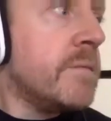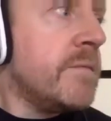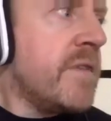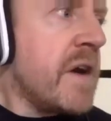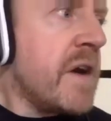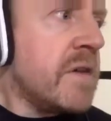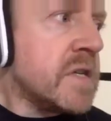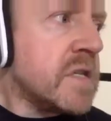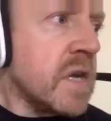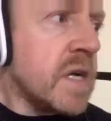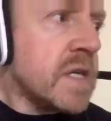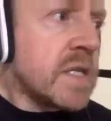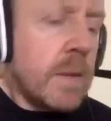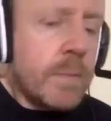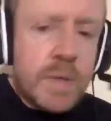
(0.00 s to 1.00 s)
various
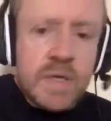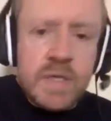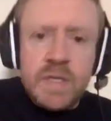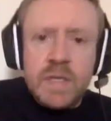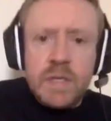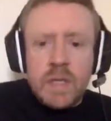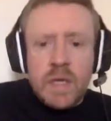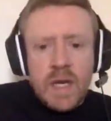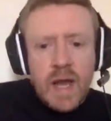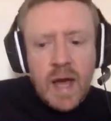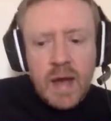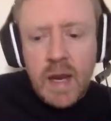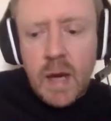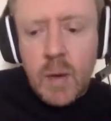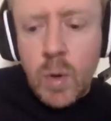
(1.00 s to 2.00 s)
size companies in
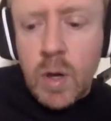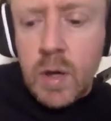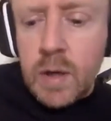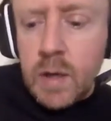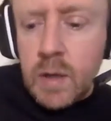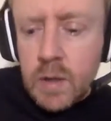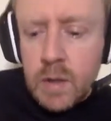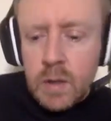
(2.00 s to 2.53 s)
our network.